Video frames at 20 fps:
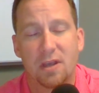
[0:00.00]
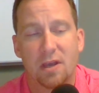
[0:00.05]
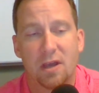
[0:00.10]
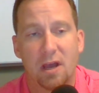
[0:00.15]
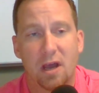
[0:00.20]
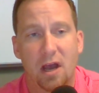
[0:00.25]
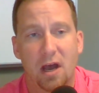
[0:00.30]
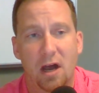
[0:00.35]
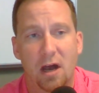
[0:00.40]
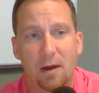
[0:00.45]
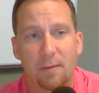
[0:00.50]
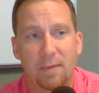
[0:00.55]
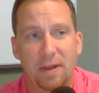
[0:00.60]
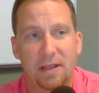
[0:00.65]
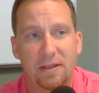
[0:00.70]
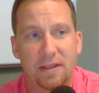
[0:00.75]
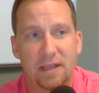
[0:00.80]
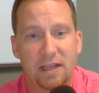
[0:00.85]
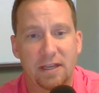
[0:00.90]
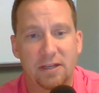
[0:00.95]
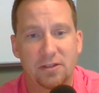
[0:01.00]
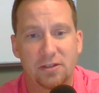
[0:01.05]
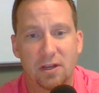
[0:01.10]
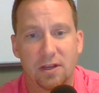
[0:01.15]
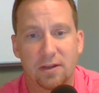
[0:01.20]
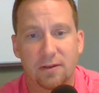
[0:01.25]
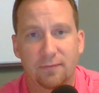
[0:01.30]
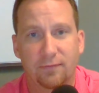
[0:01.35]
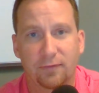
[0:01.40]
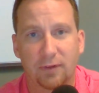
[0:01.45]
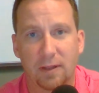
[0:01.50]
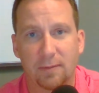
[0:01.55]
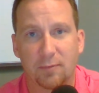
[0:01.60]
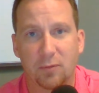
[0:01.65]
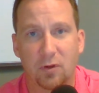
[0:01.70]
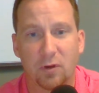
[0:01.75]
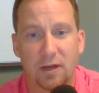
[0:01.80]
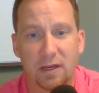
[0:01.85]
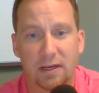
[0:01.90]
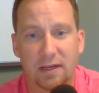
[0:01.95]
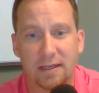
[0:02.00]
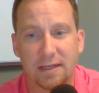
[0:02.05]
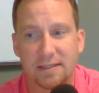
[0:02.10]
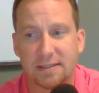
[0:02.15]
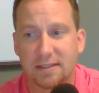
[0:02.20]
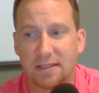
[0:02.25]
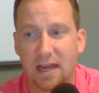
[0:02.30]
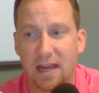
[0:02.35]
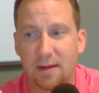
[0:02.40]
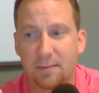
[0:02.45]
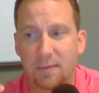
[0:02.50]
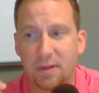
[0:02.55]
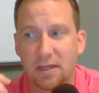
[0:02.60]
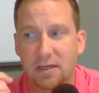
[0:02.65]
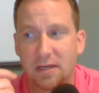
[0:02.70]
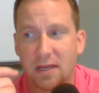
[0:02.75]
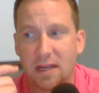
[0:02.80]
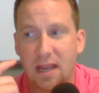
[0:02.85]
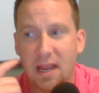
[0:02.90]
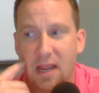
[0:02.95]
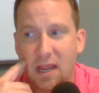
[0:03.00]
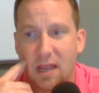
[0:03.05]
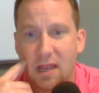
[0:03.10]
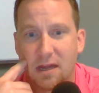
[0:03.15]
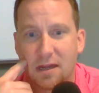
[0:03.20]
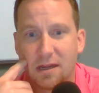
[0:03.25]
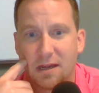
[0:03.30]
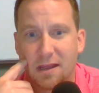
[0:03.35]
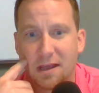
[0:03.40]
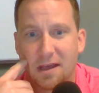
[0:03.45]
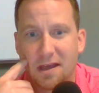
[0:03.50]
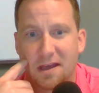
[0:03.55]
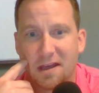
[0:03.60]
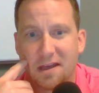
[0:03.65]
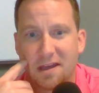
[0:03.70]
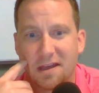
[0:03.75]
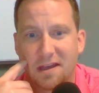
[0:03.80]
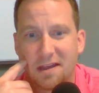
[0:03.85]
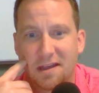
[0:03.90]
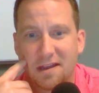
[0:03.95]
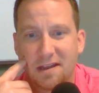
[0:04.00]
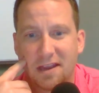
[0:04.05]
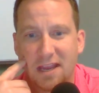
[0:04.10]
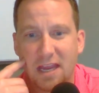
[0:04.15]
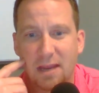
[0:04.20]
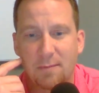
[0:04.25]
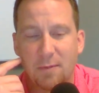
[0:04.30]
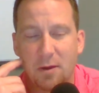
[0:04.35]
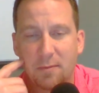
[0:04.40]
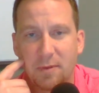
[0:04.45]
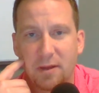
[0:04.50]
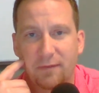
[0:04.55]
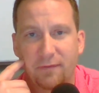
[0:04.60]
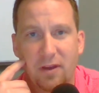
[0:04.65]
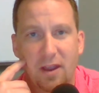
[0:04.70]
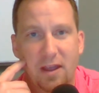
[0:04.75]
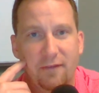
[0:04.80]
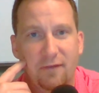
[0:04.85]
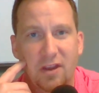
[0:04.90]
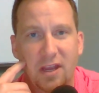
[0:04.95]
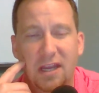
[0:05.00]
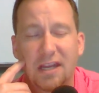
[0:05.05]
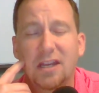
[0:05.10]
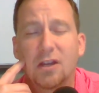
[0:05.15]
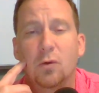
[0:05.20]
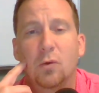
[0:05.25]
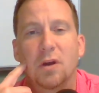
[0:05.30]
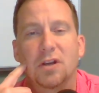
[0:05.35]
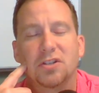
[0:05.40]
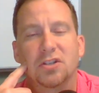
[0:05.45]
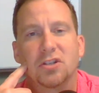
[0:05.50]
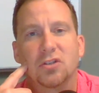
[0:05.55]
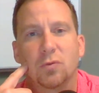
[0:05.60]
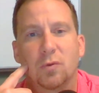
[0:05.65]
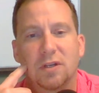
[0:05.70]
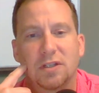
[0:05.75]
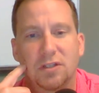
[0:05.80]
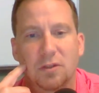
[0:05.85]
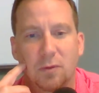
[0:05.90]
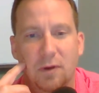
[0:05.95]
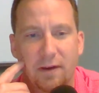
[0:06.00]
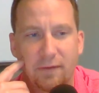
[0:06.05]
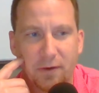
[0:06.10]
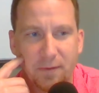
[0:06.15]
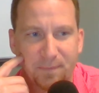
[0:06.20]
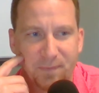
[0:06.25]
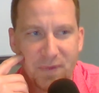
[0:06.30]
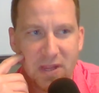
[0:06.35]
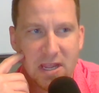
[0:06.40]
And then Flipgrid assignment, and email me if you have any questions whatsoever.